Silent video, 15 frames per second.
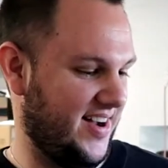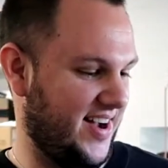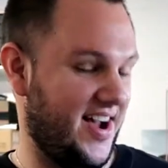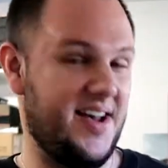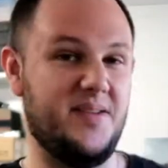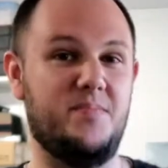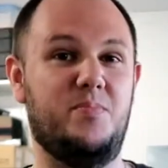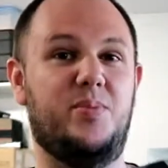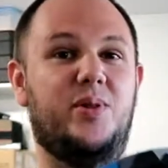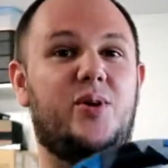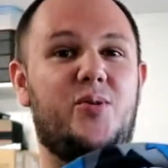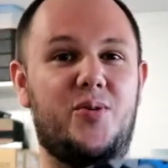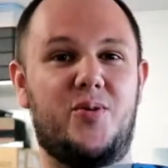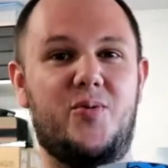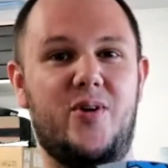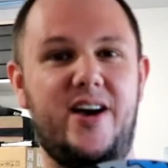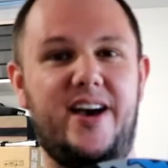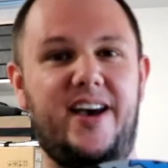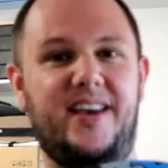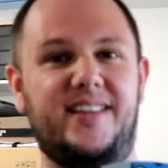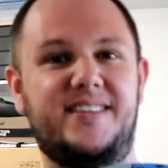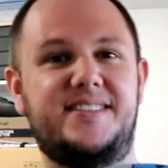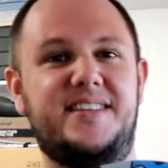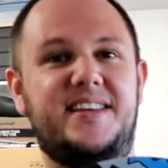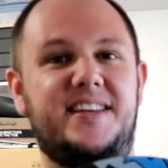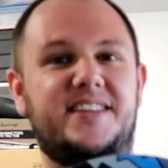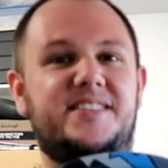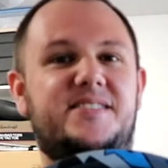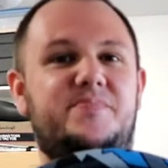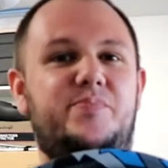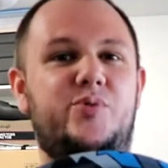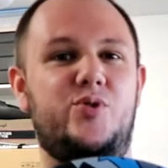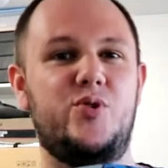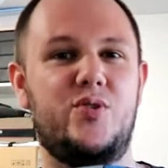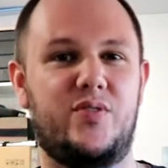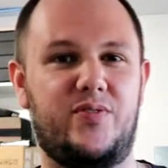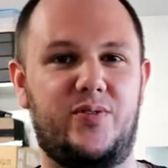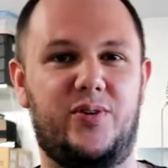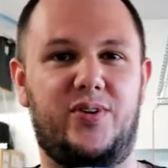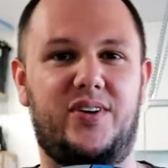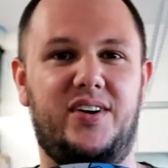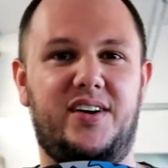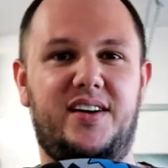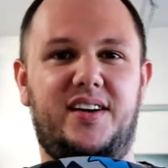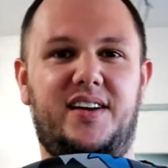I am blown away. This thing is beautiful.